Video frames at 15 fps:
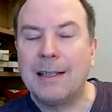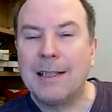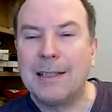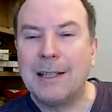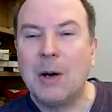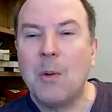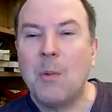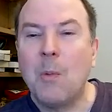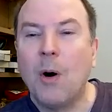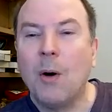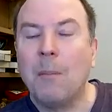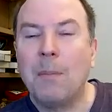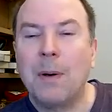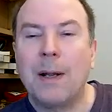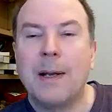There's no
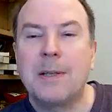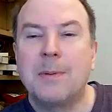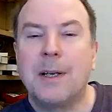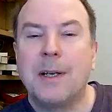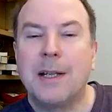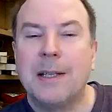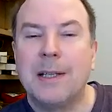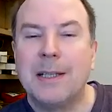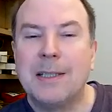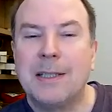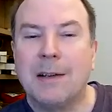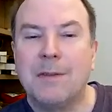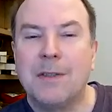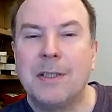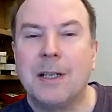one place where this
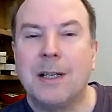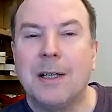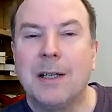stuff